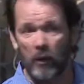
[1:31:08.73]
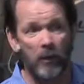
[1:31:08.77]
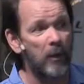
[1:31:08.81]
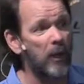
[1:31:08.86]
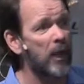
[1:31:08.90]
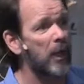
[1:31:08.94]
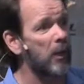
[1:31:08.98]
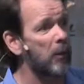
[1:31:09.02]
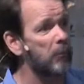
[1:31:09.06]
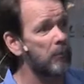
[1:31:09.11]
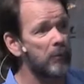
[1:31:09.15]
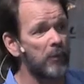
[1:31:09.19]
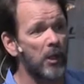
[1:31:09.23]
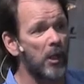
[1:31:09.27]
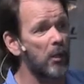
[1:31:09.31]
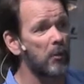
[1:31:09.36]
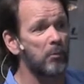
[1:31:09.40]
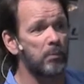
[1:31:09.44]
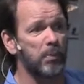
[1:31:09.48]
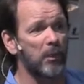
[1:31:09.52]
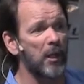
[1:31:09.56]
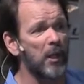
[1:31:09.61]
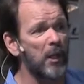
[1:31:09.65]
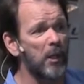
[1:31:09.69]
It, you know,
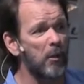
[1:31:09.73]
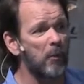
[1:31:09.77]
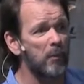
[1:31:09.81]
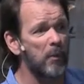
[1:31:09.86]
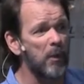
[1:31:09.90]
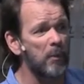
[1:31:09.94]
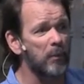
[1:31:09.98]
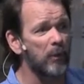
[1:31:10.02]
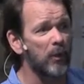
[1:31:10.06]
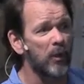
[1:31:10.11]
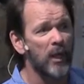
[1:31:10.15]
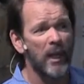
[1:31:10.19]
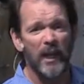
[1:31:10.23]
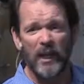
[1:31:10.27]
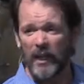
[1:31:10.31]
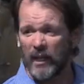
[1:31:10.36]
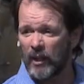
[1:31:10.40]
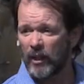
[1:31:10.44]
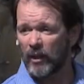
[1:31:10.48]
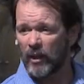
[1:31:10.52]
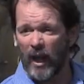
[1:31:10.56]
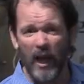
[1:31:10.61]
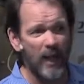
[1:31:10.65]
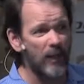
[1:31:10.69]
plenty of people
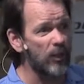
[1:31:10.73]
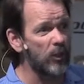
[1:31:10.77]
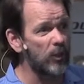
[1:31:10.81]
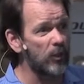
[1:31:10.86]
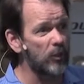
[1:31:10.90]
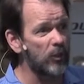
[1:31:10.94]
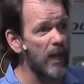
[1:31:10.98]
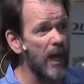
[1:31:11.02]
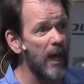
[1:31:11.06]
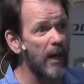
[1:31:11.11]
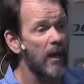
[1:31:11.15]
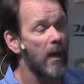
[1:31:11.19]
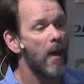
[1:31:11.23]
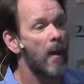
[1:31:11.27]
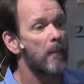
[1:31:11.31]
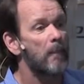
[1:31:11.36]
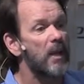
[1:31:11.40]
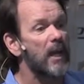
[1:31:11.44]
in line to do that,